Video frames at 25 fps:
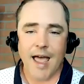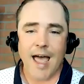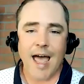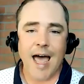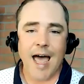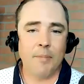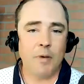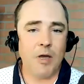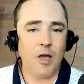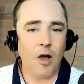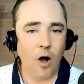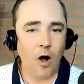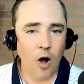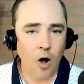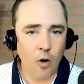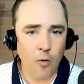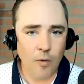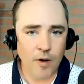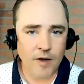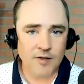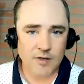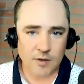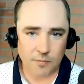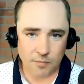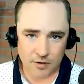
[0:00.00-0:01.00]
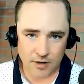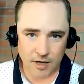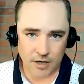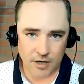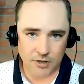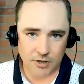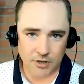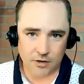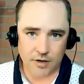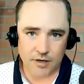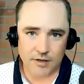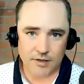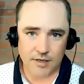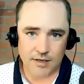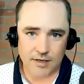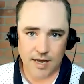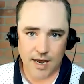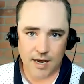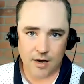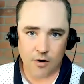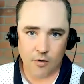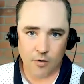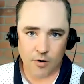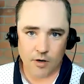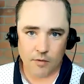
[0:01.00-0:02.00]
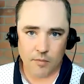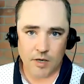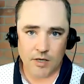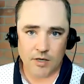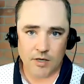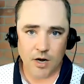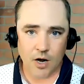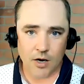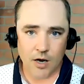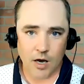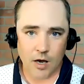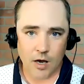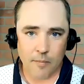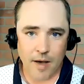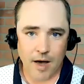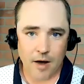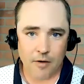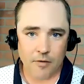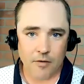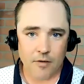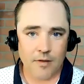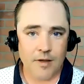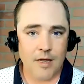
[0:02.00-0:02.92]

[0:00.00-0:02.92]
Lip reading: Abby, always a pleasure, and today going to be talking about